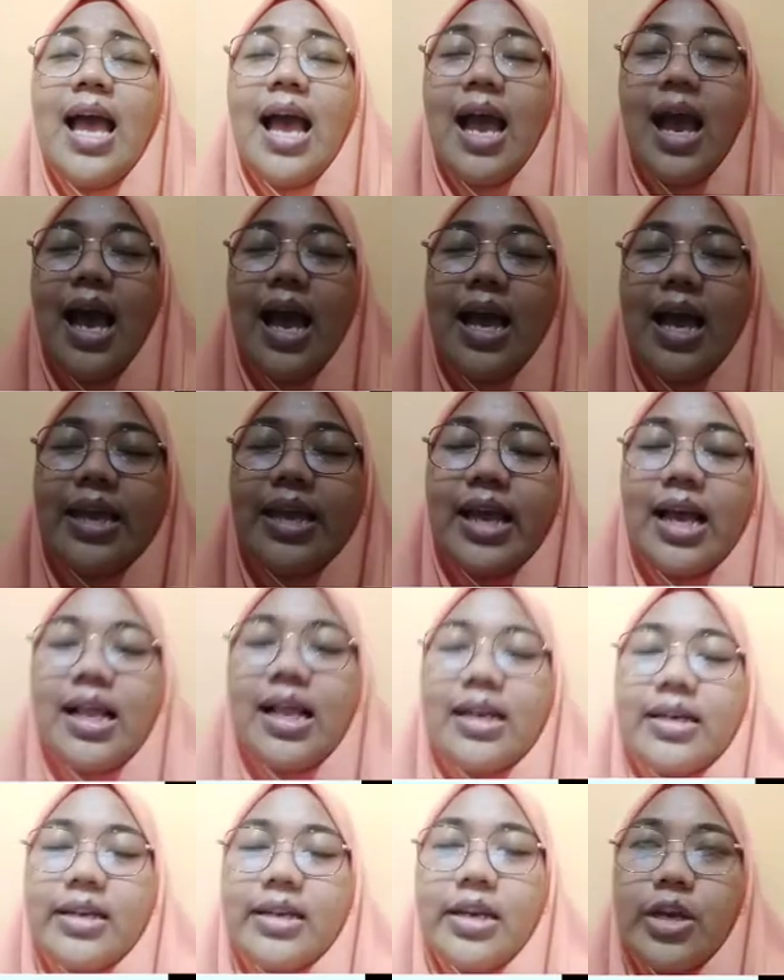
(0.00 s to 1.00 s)
I
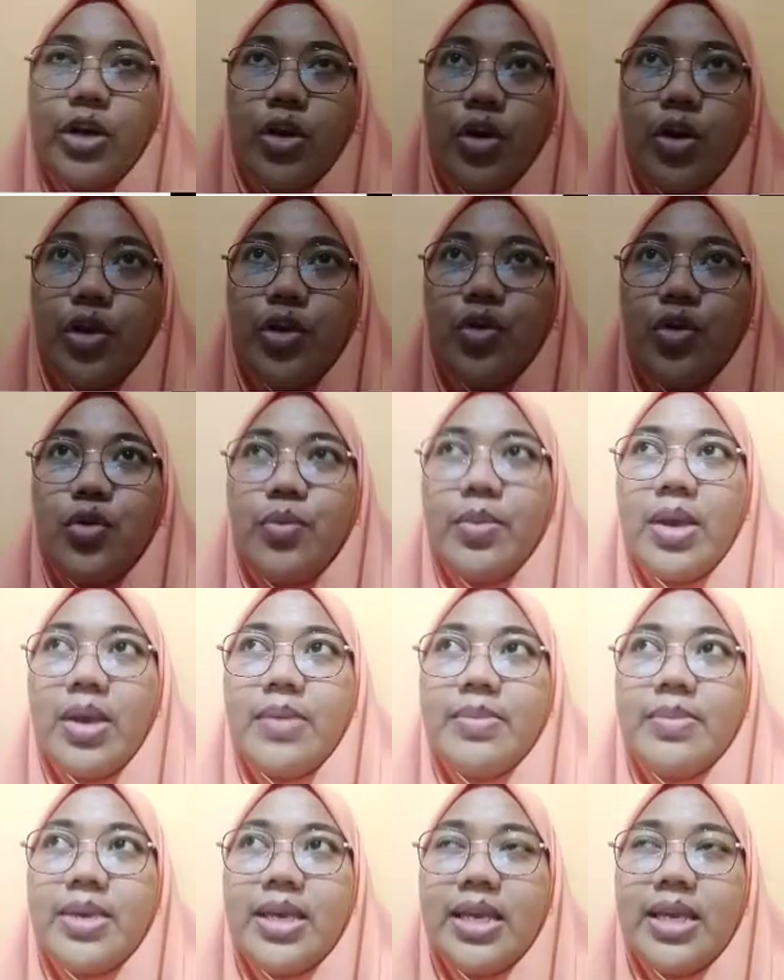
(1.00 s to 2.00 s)
already know you,
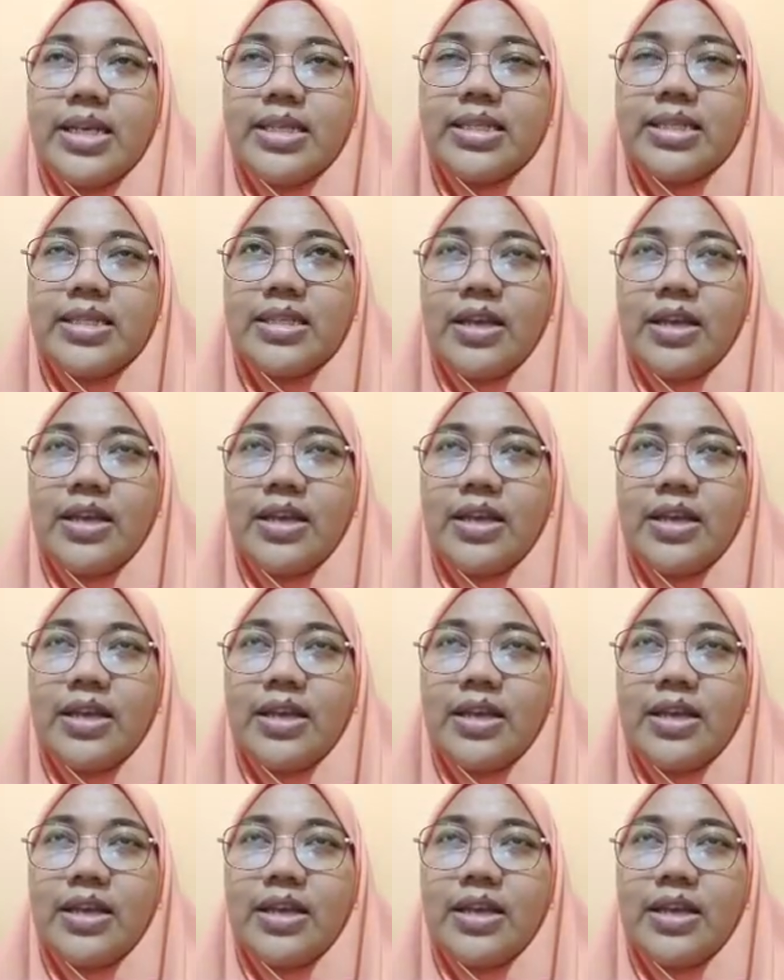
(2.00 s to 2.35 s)
maybe in the